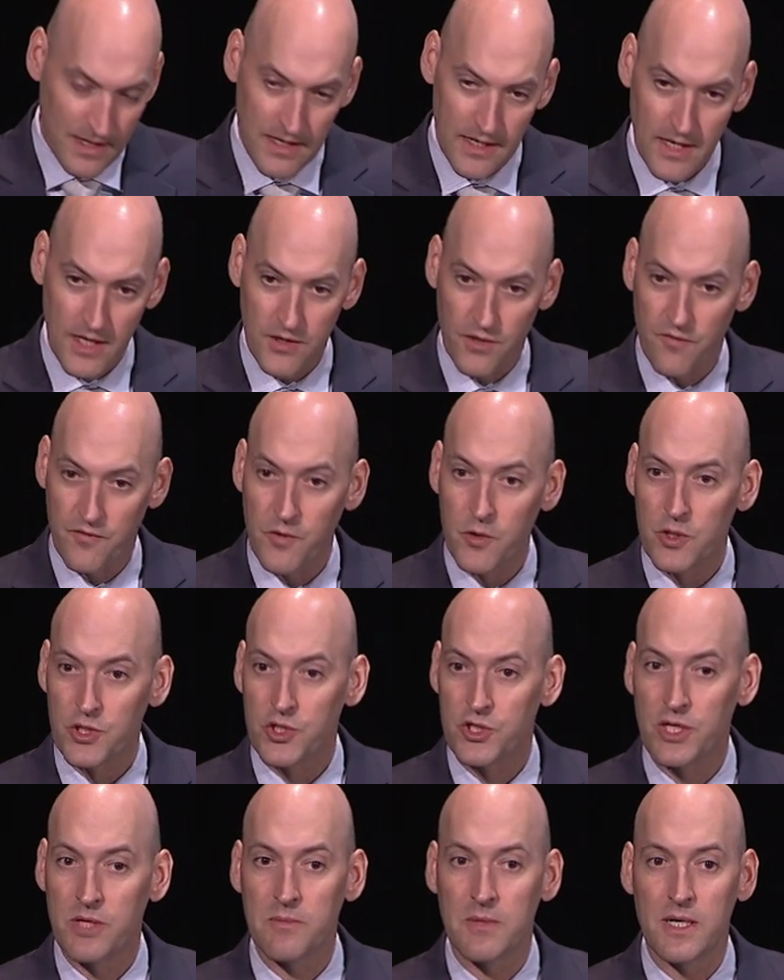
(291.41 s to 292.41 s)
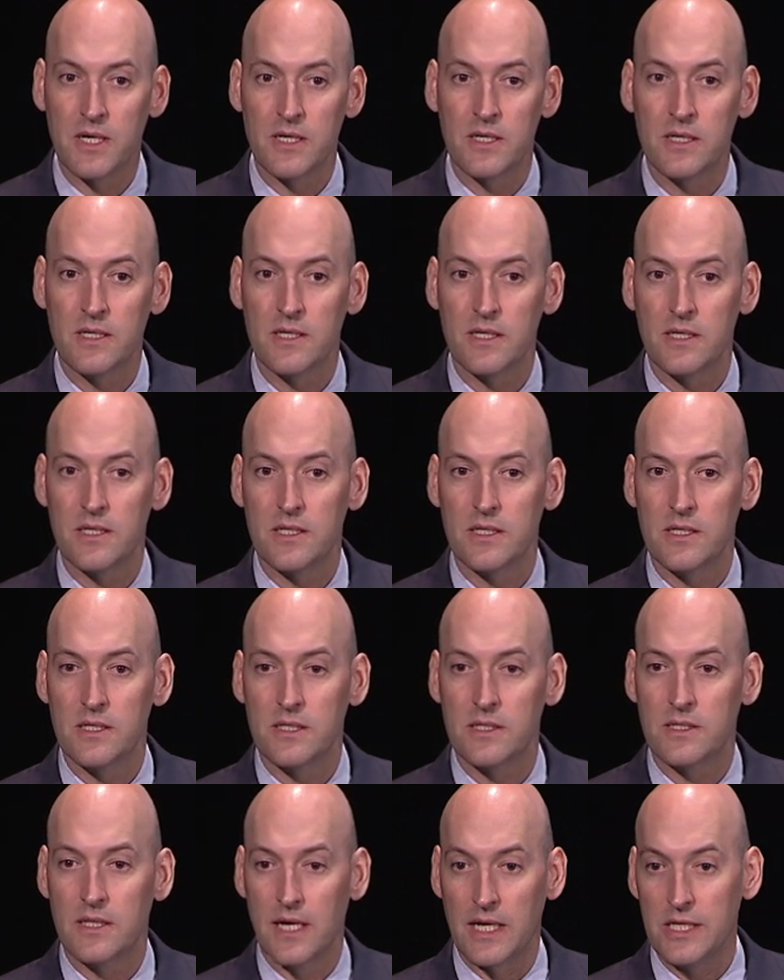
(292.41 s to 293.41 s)
At the Fukushima
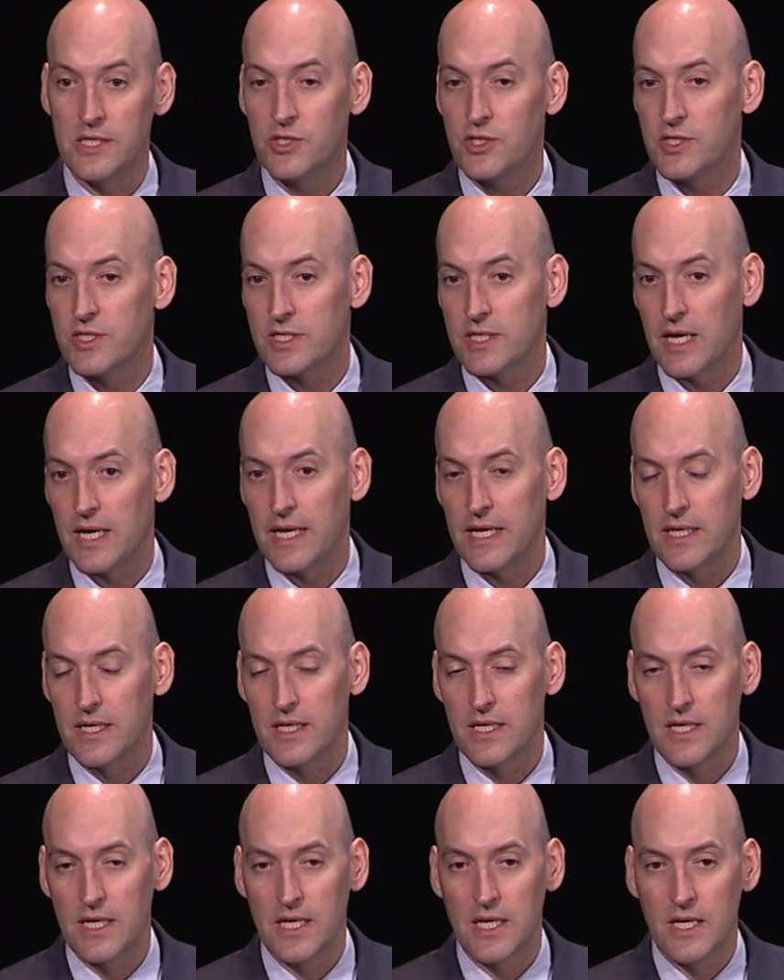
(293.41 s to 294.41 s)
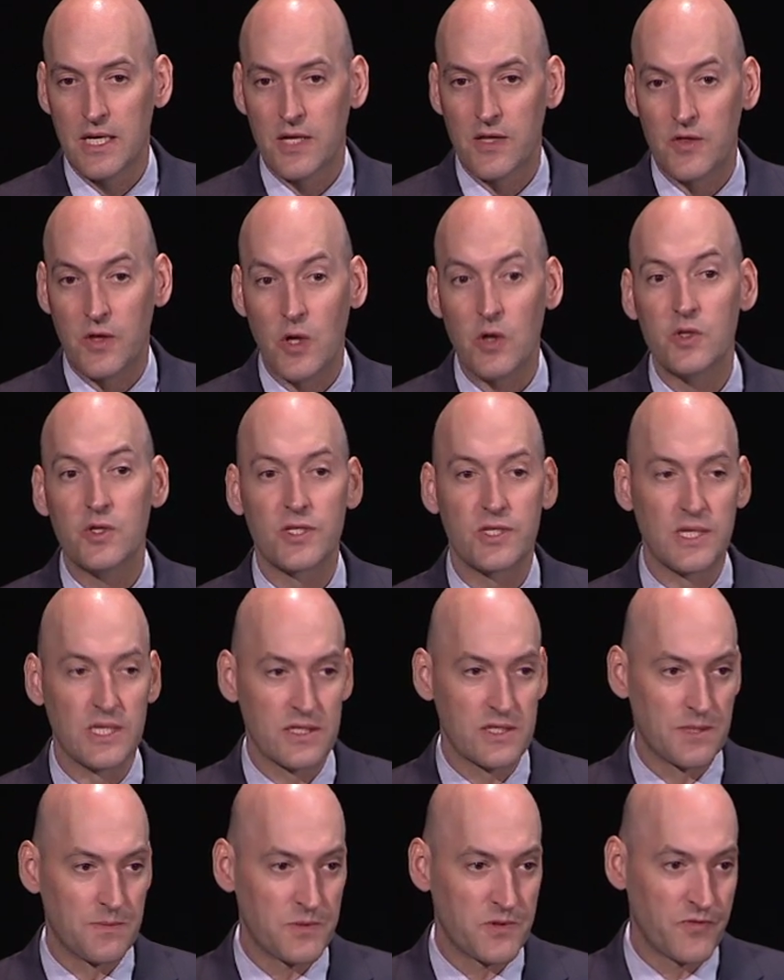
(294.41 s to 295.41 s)
Daiichi site, those
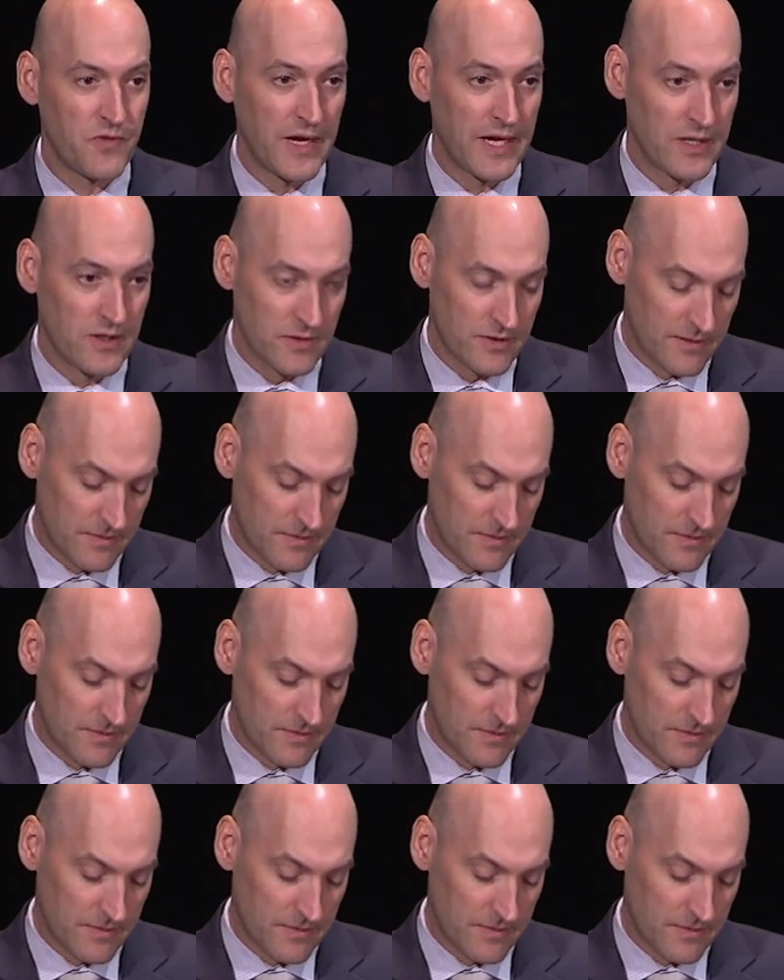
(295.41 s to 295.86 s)
systems failed.